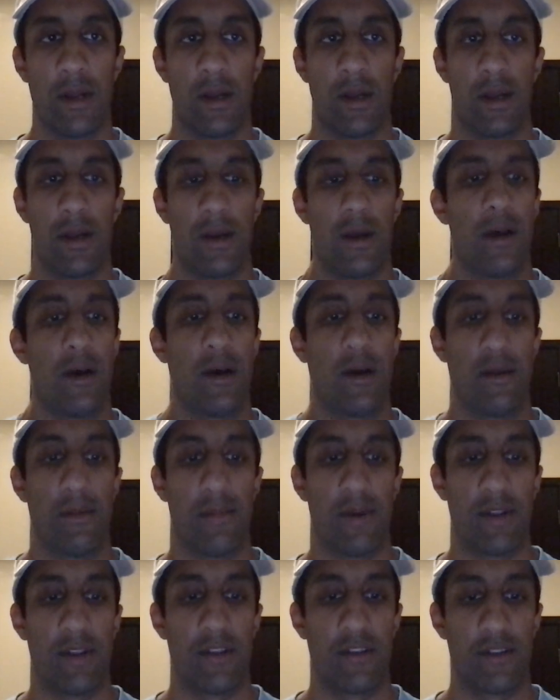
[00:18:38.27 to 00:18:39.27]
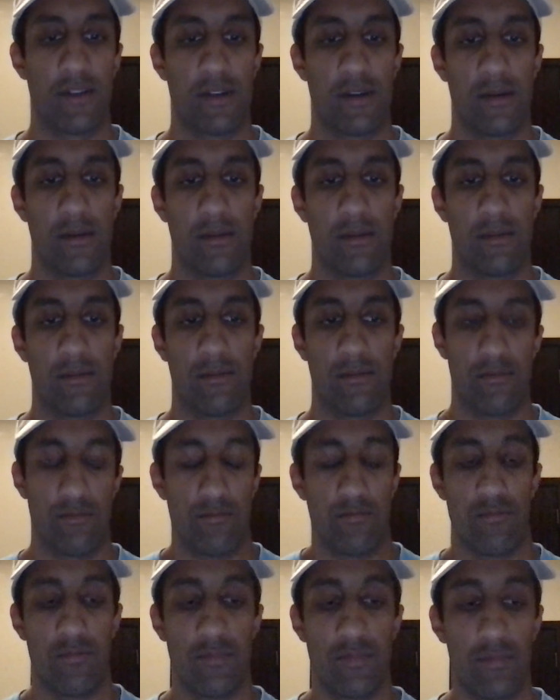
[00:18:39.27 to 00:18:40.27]
but
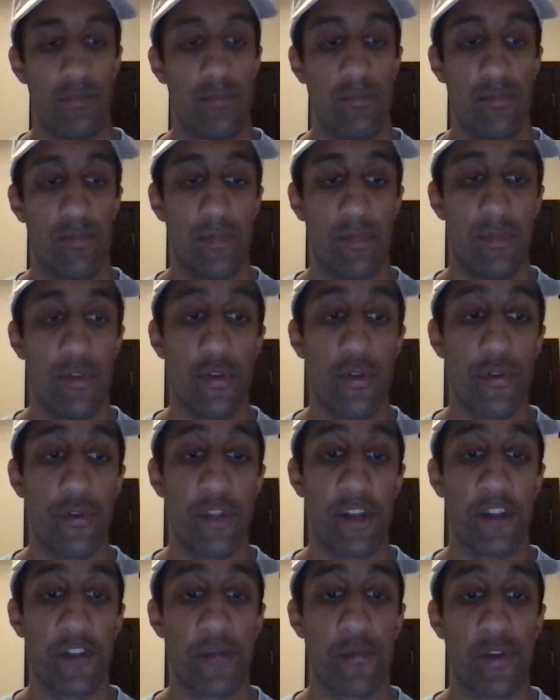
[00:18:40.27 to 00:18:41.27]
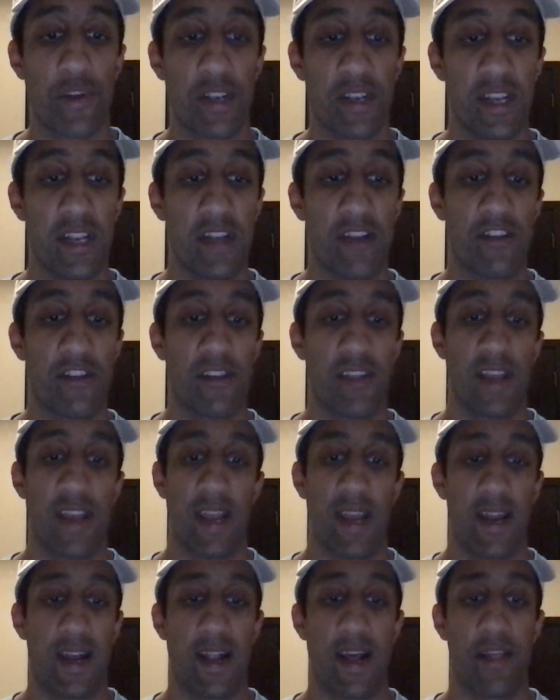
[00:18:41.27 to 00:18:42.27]
new things bring needs.
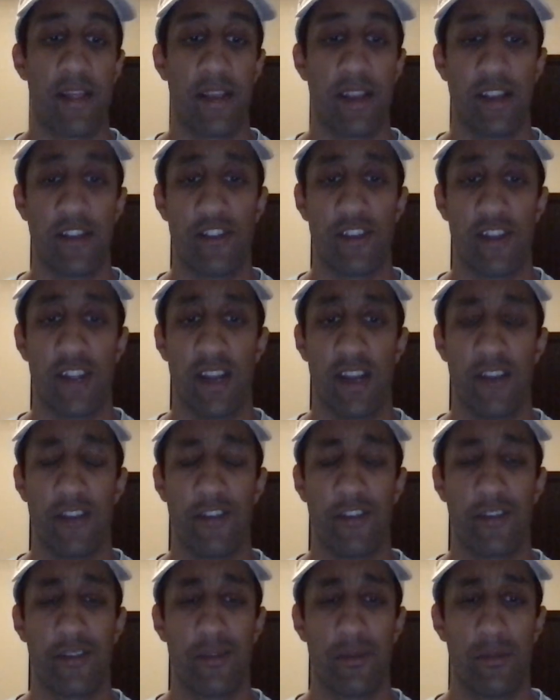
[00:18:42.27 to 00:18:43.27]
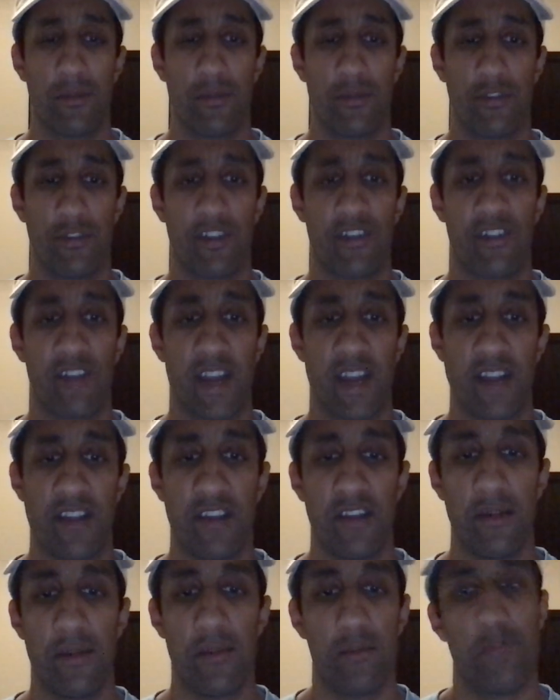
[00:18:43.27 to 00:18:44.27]
And I think in today's
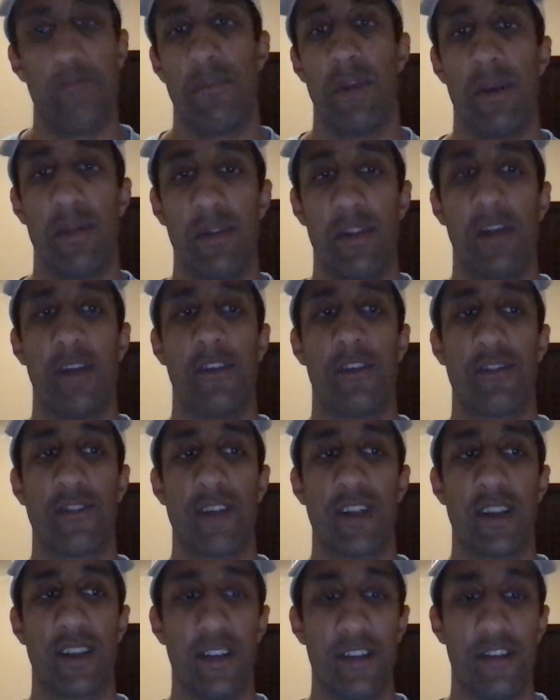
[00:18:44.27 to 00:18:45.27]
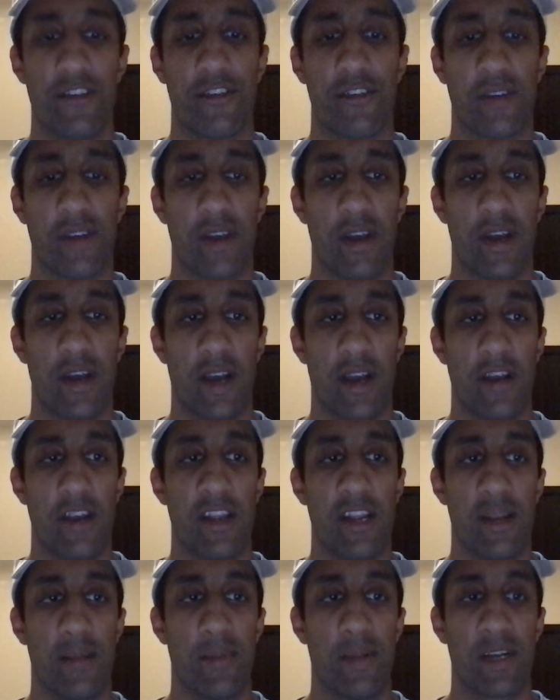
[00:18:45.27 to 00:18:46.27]
society, maybe the internet is a
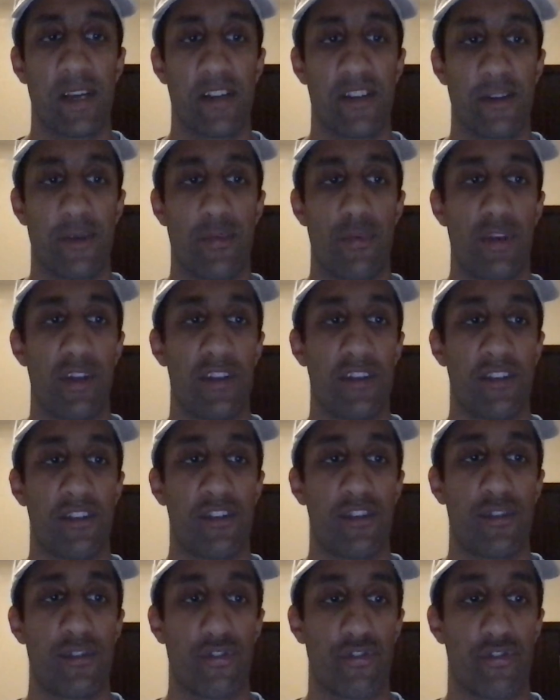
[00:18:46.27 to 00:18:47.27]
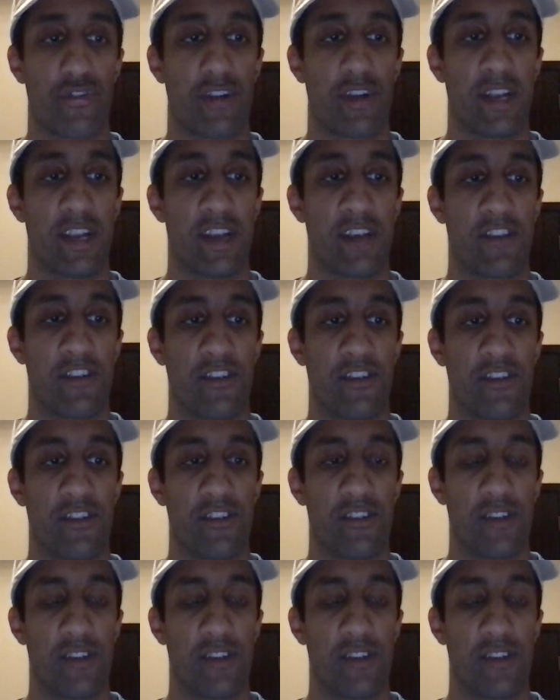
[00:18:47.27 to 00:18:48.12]
need because it brings us social connections,